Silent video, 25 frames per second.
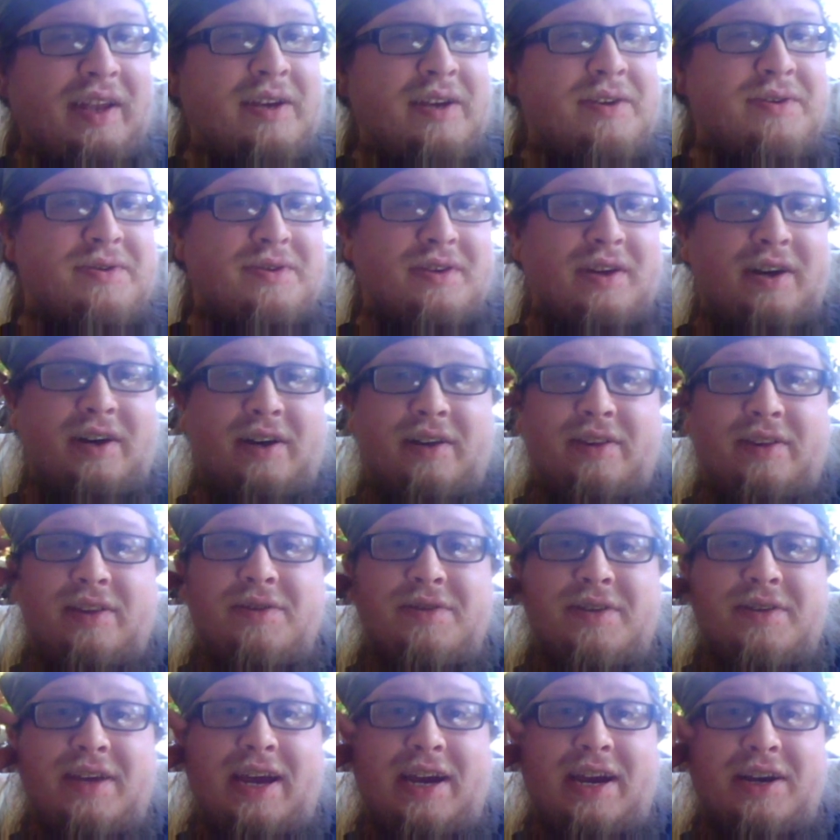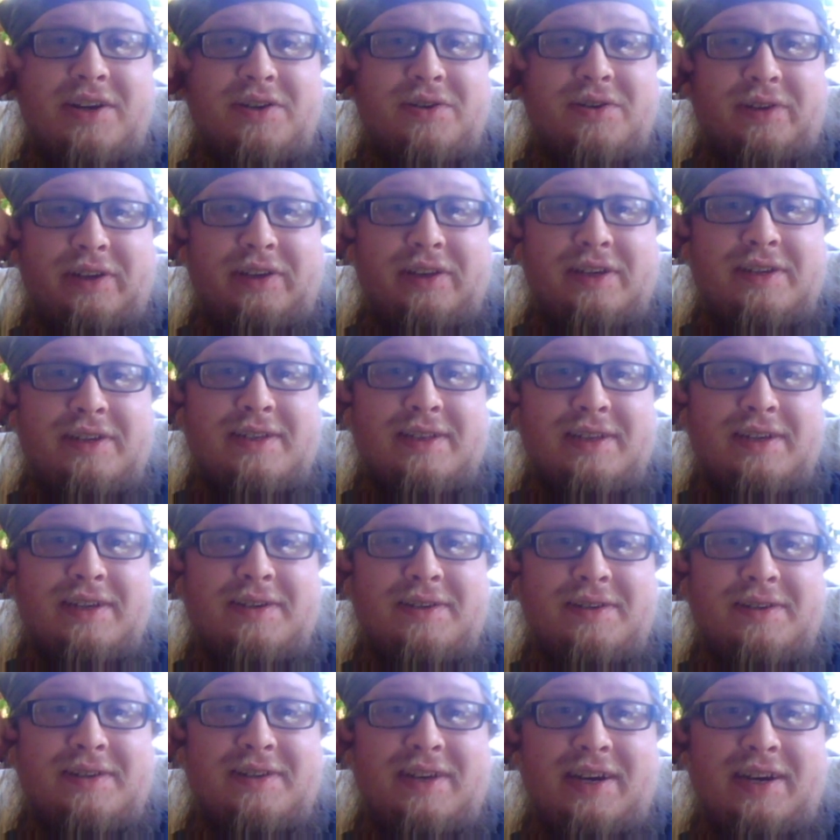this
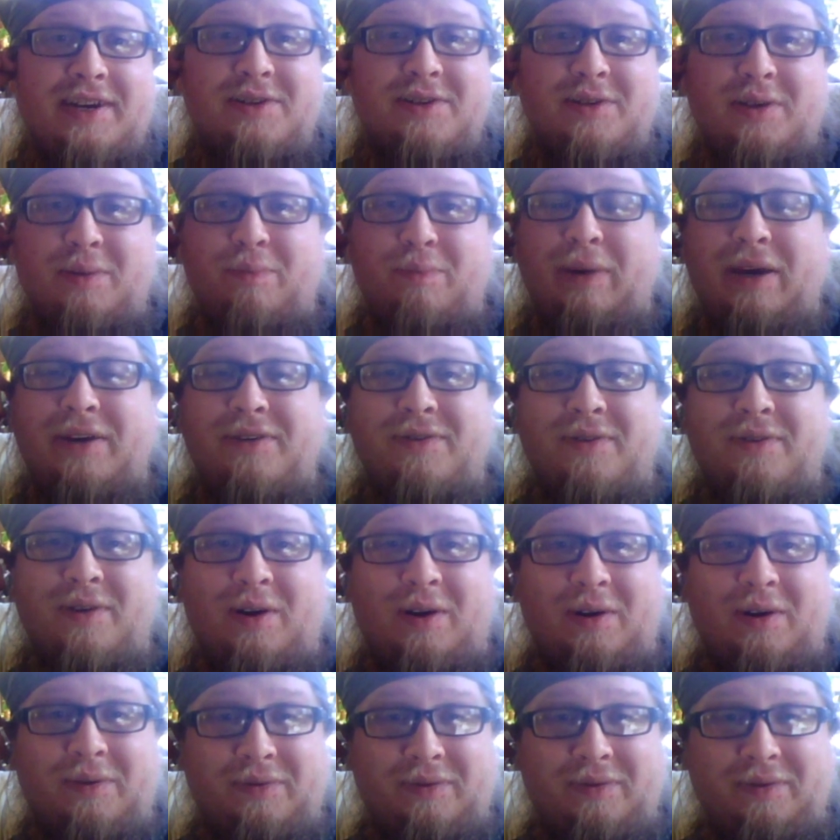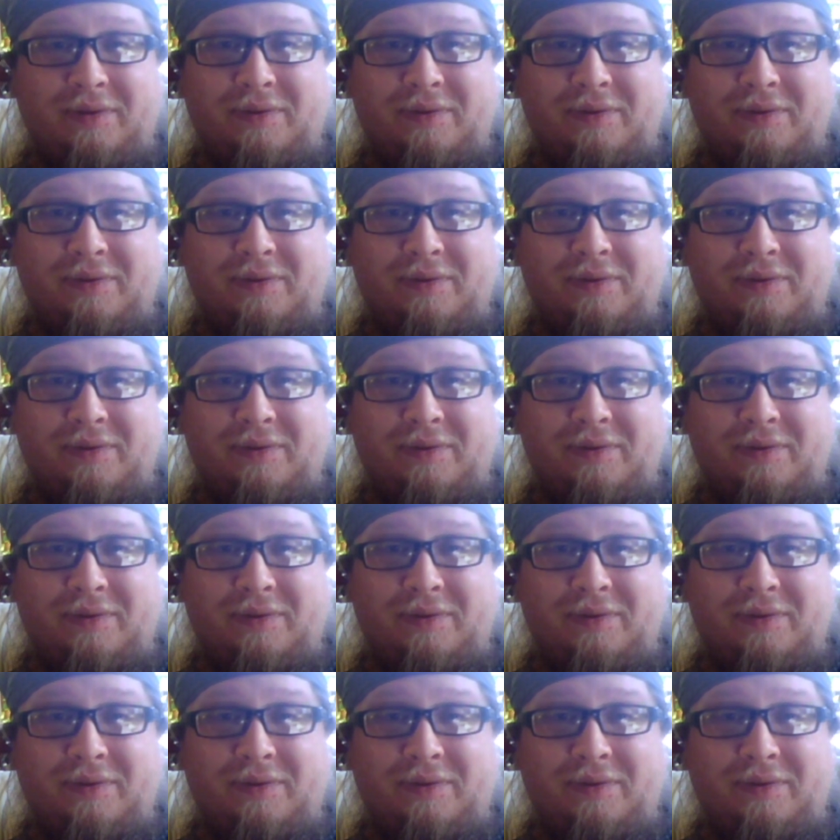list is actually based off